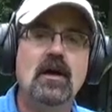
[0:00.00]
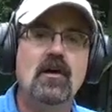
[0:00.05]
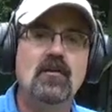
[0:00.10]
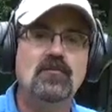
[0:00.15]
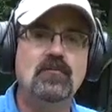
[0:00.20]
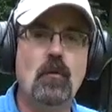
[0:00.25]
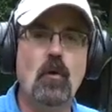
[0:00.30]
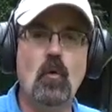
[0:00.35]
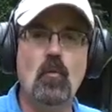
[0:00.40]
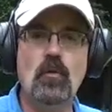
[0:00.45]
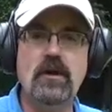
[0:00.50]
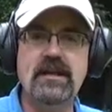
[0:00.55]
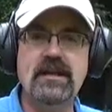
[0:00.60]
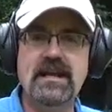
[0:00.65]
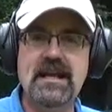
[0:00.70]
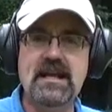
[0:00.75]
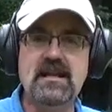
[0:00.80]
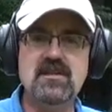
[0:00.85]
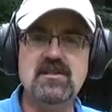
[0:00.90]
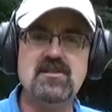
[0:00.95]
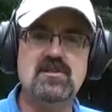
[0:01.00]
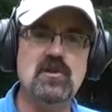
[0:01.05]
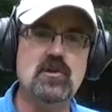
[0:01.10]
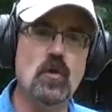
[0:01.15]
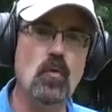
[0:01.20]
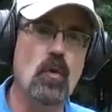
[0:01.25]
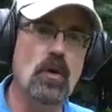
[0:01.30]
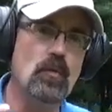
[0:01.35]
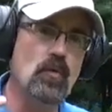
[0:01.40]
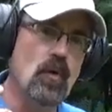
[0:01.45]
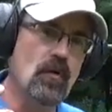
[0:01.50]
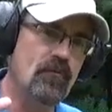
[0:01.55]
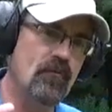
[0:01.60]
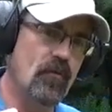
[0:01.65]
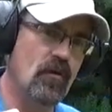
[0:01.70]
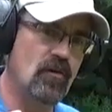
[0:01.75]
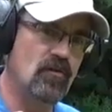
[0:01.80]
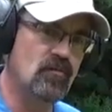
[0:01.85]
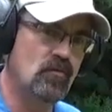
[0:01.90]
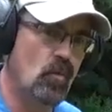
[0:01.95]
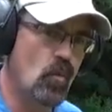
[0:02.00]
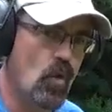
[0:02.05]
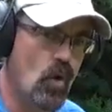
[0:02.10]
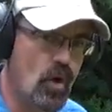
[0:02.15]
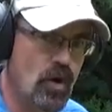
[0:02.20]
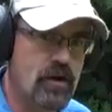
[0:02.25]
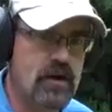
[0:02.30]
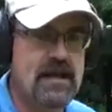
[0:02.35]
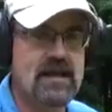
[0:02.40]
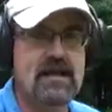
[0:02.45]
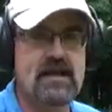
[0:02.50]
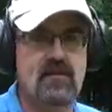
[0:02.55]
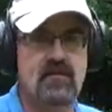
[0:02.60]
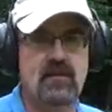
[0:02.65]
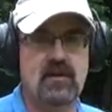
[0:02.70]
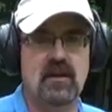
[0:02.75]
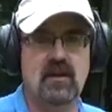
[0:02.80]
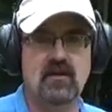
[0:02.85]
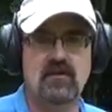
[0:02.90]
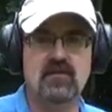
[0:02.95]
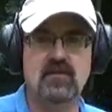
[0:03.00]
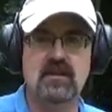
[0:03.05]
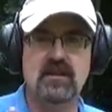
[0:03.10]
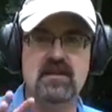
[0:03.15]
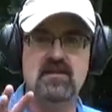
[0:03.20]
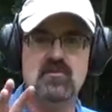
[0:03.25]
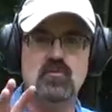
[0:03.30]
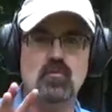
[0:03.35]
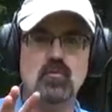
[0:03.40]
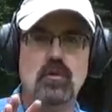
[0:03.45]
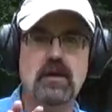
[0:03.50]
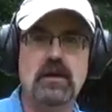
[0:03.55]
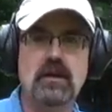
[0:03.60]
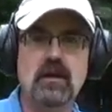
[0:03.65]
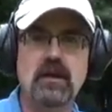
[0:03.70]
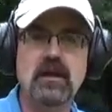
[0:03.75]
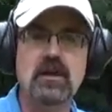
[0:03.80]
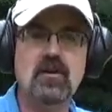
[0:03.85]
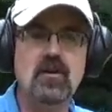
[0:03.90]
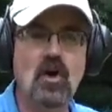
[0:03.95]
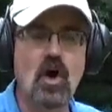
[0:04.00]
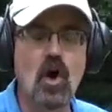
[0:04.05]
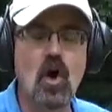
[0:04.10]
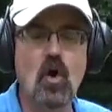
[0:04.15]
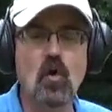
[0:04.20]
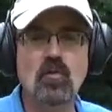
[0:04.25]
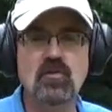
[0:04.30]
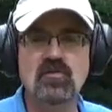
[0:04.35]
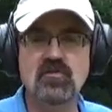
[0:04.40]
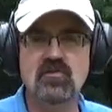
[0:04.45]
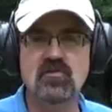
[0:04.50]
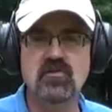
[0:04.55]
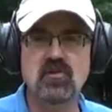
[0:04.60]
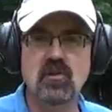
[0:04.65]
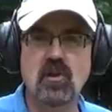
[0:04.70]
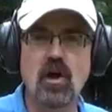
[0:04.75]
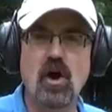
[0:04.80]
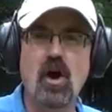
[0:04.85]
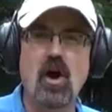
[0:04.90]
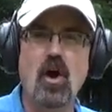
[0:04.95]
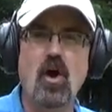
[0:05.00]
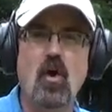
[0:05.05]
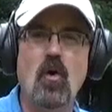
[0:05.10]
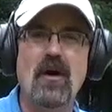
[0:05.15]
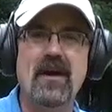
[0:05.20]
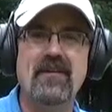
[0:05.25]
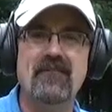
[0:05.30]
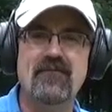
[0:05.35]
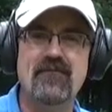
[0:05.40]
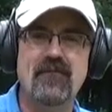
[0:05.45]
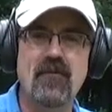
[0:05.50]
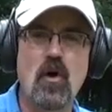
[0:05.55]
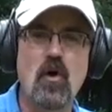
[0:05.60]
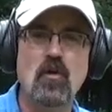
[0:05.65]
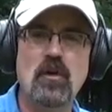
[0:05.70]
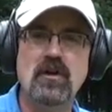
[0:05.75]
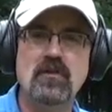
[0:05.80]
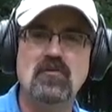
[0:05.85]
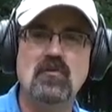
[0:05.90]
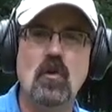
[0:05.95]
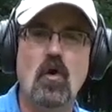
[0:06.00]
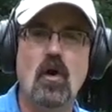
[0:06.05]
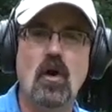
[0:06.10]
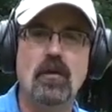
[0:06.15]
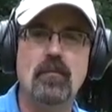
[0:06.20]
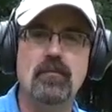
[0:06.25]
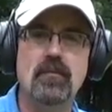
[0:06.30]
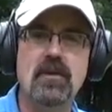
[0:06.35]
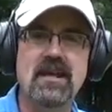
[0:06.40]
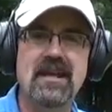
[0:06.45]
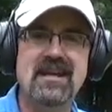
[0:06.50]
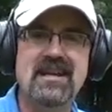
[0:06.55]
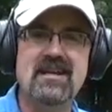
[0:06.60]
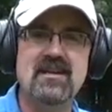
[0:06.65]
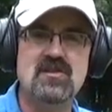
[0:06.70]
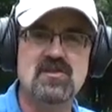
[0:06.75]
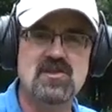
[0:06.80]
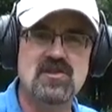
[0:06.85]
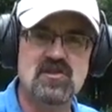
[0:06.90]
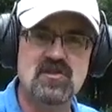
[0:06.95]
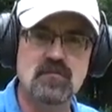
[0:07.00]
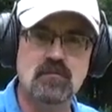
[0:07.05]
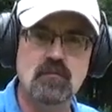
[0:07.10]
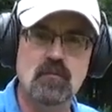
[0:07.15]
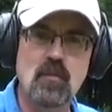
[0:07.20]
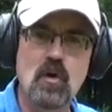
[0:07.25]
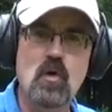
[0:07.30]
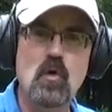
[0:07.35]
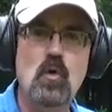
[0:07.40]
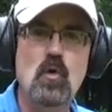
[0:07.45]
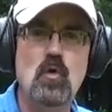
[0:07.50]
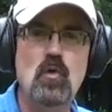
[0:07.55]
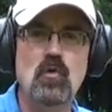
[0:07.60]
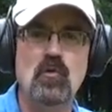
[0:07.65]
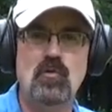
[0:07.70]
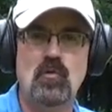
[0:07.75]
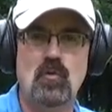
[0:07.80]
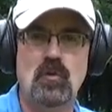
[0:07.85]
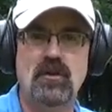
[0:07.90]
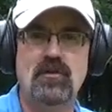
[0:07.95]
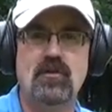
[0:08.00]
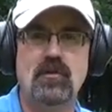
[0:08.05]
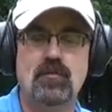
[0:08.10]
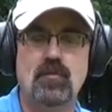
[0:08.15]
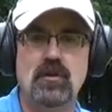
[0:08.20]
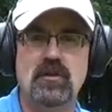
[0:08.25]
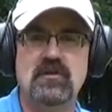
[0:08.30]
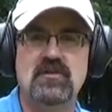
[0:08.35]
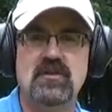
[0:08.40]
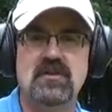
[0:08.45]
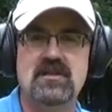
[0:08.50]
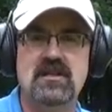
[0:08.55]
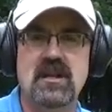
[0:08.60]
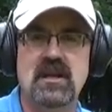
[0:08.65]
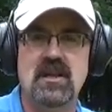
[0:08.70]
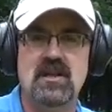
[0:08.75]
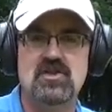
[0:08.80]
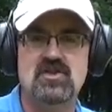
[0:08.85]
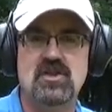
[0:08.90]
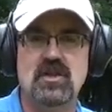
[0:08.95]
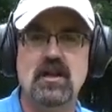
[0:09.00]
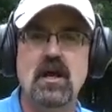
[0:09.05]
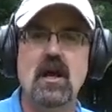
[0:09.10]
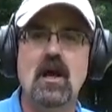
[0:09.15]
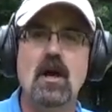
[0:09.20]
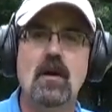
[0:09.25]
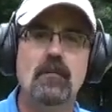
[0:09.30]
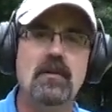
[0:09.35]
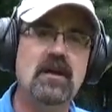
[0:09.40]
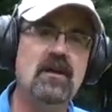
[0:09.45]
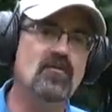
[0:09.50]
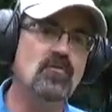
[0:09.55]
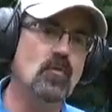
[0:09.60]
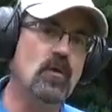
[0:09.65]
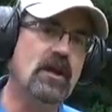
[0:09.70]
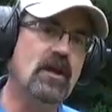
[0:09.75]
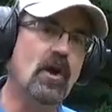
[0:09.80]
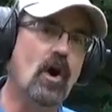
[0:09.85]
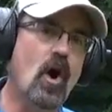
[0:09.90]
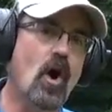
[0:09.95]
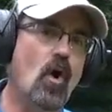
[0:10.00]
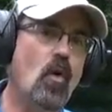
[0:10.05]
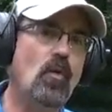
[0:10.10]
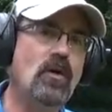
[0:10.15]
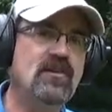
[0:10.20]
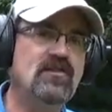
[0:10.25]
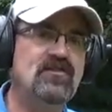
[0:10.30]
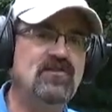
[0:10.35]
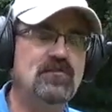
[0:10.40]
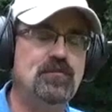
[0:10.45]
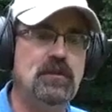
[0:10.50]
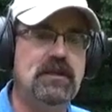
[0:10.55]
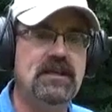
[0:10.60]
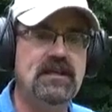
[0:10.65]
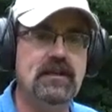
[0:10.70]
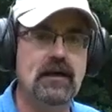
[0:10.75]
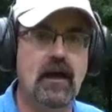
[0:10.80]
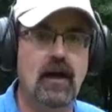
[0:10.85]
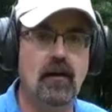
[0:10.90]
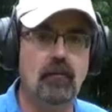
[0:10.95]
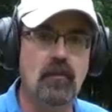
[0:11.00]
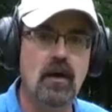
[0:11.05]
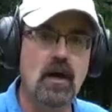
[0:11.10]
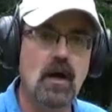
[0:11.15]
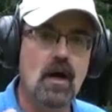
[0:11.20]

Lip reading: So what we need to do when we're first working at this is really go slow and focus on being smooth with the presentation, because we can always speed up.